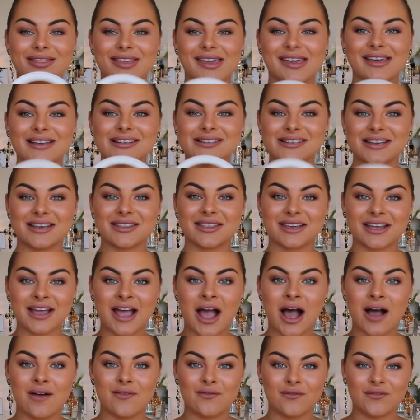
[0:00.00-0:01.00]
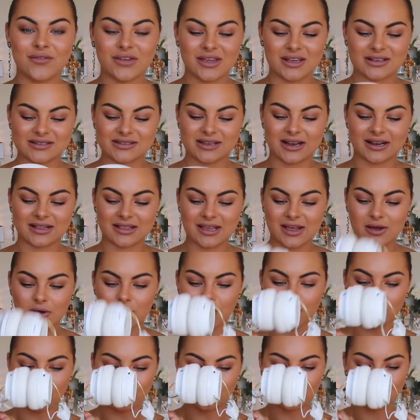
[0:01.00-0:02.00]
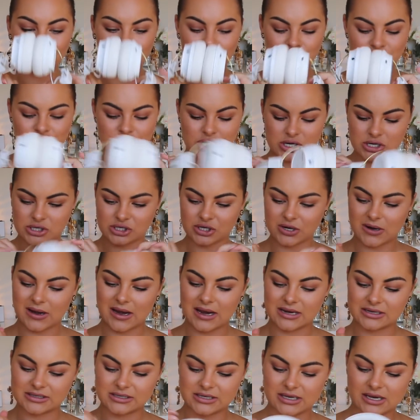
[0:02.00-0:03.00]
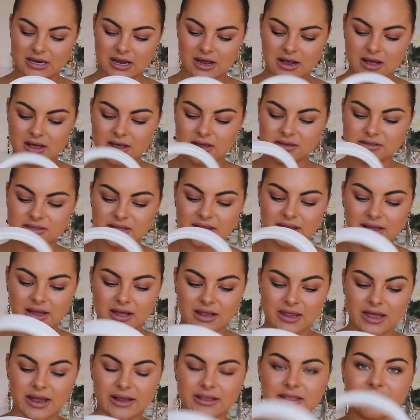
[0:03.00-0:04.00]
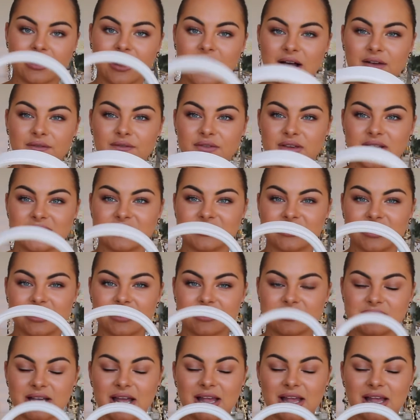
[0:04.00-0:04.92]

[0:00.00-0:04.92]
These are the comfiest, like they're all cushioned around here, so they are like the comfiest things.